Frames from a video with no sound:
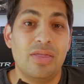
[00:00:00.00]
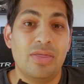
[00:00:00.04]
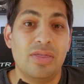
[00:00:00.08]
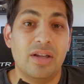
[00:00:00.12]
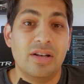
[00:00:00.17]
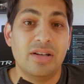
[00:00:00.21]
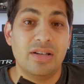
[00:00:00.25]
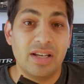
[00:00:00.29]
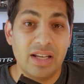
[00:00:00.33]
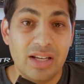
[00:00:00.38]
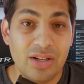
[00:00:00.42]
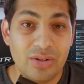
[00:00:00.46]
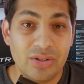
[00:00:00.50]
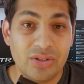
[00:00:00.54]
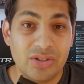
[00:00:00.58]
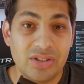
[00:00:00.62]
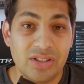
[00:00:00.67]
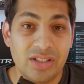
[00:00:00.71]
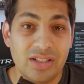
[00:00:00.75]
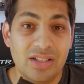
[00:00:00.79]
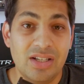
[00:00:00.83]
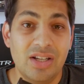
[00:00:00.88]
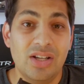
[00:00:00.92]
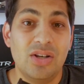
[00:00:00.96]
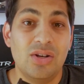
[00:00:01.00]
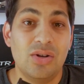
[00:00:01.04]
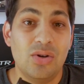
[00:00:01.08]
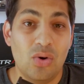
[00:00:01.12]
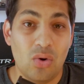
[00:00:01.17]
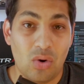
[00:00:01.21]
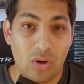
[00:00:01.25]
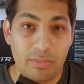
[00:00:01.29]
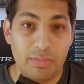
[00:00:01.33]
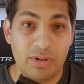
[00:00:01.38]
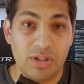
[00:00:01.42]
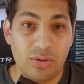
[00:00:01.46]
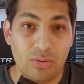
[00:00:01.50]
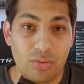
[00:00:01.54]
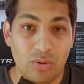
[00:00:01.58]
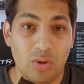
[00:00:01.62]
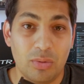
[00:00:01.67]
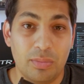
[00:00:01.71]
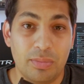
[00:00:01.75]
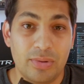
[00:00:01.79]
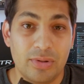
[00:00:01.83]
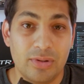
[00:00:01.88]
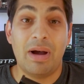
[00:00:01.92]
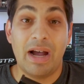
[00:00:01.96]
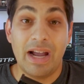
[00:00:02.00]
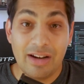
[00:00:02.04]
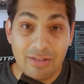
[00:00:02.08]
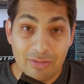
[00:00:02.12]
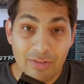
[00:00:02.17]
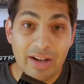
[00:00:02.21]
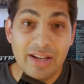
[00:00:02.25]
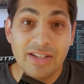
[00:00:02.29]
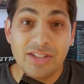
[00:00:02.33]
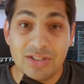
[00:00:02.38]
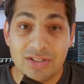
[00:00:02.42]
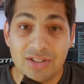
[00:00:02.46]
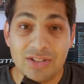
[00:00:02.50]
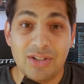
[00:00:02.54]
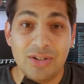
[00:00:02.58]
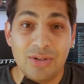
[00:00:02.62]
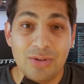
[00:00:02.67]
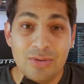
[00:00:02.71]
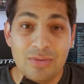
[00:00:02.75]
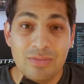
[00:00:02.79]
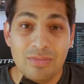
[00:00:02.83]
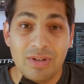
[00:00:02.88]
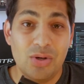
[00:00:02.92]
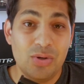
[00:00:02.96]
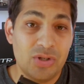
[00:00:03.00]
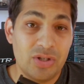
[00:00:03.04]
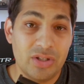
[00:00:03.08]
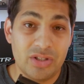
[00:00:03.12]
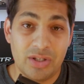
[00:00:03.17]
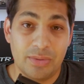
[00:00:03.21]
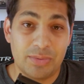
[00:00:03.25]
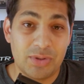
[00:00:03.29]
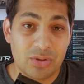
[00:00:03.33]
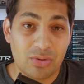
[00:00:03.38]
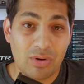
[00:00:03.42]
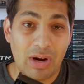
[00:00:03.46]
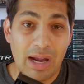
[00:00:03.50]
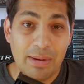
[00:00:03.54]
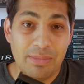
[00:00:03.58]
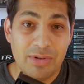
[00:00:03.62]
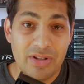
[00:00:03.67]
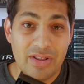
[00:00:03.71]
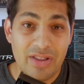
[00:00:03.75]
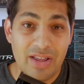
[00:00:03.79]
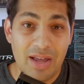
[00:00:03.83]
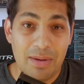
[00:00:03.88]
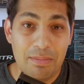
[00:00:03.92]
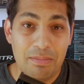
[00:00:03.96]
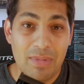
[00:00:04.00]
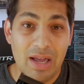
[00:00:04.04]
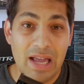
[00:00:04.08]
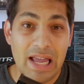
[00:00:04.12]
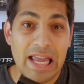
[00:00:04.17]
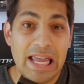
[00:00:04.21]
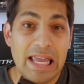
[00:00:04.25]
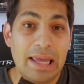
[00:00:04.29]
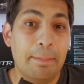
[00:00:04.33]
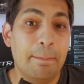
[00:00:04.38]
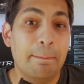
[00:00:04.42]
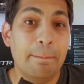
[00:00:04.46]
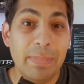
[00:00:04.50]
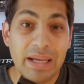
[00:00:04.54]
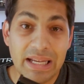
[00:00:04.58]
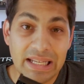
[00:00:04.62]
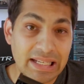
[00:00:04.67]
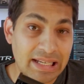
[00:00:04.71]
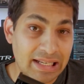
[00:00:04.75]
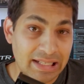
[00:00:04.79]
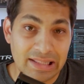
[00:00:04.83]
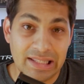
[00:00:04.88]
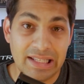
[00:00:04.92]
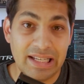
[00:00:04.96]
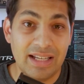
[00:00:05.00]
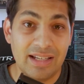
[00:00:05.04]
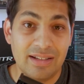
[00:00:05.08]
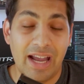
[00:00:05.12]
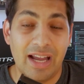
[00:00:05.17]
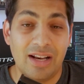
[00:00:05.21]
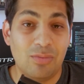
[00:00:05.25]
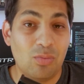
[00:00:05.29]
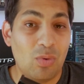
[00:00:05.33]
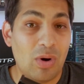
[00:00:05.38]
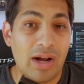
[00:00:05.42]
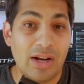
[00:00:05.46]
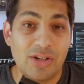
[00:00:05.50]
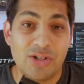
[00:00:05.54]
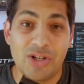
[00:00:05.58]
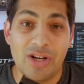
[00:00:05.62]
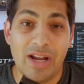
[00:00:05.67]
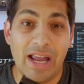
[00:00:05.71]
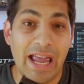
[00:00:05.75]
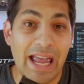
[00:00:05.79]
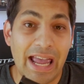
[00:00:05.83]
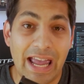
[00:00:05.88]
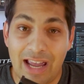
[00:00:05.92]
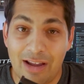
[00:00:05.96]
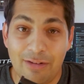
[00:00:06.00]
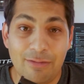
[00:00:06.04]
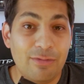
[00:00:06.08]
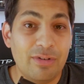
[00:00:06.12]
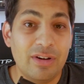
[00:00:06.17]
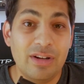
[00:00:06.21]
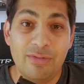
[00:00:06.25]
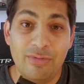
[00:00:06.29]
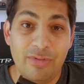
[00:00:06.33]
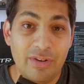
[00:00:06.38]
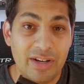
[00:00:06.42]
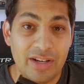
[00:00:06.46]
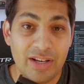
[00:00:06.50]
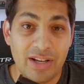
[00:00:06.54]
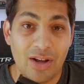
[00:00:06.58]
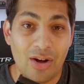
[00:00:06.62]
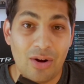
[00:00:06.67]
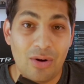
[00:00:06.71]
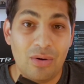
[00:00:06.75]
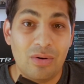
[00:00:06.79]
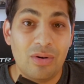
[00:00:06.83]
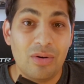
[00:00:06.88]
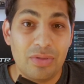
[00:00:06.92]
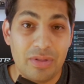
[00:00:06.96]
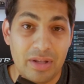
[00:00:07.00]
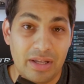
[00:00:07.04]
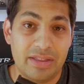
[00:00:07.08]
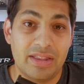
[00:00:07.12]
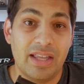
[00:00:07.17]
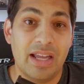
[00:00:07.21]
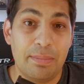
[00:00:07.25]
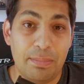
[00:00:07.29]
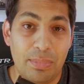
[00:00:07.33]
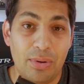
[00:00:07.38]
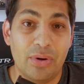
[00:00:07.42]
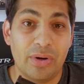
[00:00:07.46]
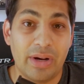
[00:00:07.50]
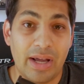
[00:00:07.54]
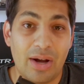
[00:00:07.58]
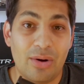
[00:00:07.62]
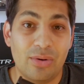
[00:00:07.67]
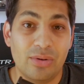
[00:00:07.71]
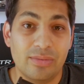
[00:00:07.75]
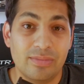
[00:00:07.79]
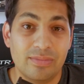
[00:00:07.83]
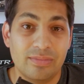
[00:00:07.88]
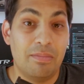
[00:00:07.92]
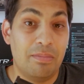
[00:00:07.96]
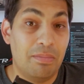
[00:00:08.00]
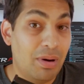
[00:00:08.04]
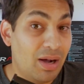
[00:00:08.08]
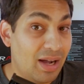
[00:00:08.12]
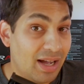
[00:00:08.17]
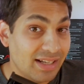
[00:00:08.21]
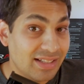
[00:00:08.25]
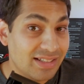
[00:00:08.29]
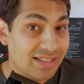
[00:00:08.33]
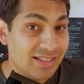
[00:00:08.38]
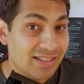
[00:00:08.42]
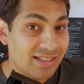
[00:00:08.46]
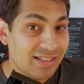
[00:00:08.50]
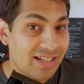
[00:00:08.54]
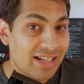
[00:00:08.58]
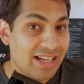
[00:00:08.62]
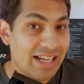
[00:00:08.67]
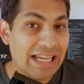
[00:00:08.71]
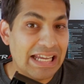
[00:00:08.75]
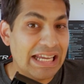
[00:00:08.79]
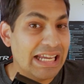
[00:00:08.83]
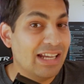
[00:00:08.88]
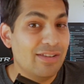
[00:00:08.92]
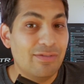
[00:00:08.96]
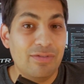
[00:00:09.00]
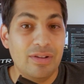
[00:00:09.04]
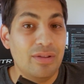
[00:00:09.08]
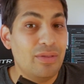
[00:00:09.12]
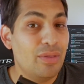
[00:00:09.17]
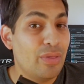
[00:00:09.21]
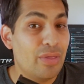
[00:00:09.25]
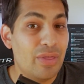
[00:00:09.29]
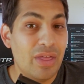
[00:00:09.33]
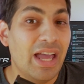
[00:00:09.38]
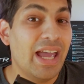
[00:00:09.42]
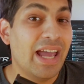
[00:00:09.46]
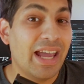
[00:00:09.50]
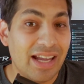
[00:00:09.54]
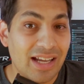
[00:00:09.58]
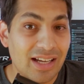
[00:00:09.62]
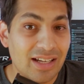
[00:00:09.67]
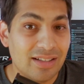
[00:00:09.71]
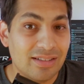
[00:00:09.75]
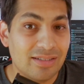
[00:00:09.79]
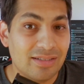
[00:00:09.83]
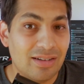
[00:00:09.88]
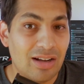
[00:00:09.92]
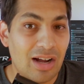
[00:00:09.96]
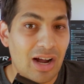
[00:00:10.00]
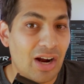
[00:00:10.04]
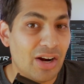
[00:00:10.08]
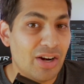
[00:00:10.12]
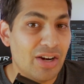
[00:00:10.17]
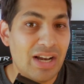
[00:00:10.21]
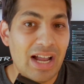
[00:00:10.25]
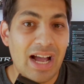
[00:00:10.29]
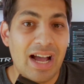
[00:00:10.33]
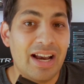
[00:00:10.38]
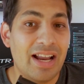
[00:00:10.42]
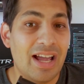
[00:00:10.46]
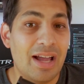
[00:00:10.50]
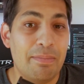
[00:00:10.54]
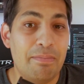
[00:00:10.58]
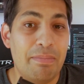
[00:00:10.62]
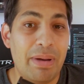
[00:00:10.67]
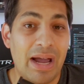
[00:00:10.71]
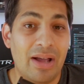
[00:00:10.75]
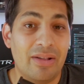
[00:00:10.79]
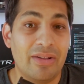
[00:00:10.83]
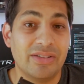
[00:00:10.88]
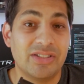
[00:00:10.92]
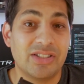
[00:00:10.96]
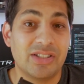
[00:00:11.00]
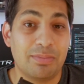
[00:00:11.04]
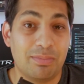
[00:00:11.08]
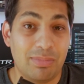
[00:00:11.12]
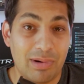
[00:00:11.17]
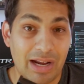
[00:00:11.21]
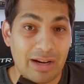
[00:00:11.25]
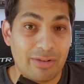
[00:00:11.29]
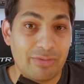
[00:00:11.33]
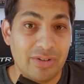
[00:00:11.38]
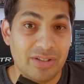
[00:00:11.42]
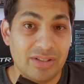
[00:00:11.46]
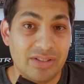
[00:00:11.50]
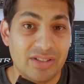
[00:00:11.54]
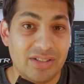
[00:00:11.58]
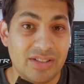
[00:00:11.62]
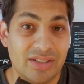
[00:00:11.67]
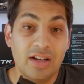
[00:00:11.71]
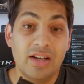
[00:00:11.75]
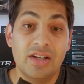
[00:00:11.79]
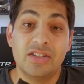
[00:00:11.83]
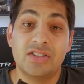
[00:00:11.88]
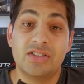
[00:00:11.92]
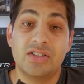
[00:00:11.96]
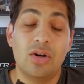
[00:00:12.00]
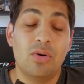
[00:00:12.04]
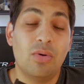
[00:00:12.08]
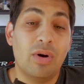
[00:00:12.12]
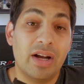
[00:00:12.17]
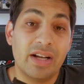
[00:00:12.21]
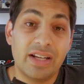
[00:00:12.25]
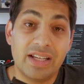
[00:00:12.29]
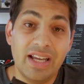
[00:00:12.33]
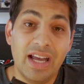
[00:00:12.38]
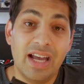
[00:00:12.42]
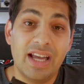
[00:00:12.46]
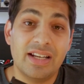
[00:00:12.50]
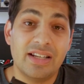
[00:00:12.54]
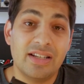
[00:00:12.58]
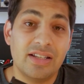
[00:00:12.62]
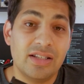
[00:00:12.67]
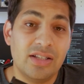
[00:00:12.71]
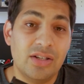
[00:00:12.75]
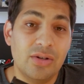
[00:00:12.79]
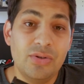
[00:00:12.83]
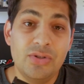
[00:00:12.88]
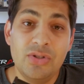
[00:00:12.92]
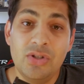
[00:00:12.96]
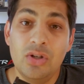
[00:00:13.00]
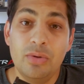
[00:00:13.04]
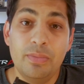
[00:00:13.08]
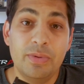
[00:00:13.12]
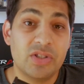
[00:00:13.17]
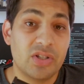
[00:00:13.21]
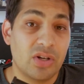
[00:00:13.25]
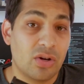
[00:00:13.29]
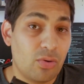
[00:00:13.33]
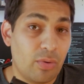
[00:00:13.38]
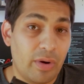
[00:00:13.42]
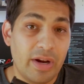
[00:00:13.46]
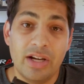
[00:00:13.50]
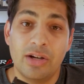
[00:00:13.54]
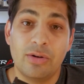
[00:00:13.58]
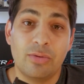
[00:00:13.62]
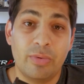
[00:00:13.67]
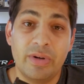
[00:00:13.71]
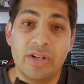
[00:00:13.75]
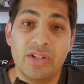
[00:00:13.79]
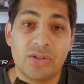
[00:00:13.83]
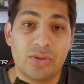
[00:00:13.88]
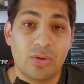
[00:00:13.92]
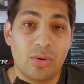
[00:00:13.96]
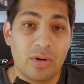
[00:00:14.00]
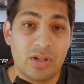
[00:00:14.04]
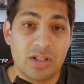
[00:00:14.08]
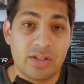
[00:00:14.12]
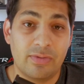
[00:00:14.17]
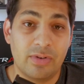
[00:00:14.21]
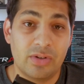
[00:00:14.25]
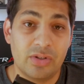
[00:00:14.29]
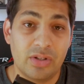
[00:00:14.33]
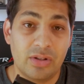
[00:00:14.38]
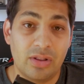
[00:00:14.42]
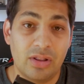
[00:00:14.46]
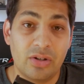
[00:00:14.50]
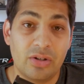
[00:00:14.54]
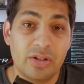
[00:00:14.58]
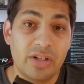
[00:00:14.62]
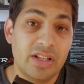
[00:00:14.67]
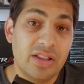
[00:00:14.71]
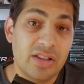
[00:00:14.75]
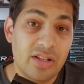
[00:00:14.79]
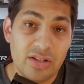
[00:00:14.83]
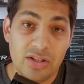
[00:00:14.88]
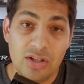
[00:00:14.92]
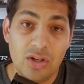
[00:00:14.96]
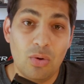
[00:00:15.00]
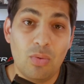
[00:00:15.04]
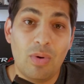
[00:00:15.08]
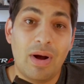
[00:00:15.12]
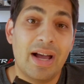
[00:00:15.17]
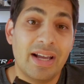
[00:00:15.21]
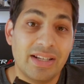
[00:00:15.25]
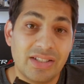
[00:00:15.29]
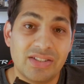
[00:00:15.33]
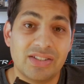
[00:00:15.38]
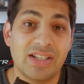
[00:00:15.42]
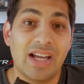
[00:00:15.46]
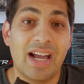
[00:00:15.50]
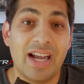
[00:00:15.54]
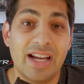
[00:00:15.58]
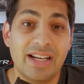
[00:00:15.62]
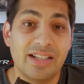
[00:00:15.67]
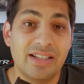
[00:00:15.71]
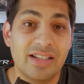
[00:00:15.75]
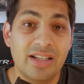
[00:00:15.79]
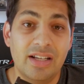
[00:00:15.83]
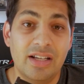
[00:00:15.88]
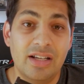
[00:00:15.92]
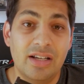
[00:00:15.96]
The Nielsen Norman Group. My advice to you, you should subscribe to them immediately and watch every video that they put out. But even they are not a balanced breakfast. So again, YouTube is a great resource for learning the UI side.